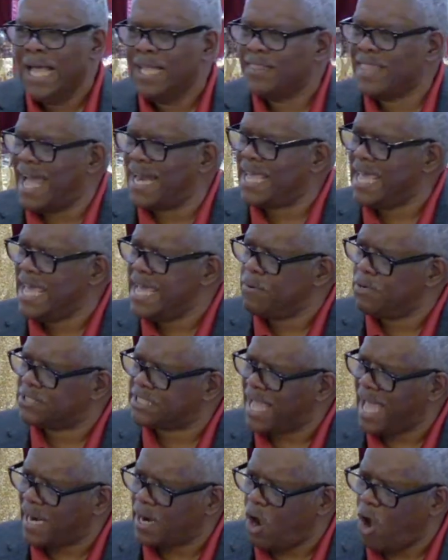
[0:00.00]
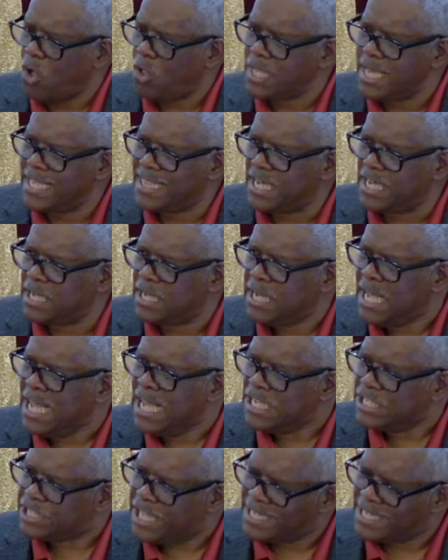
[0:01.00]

that he was not only the, the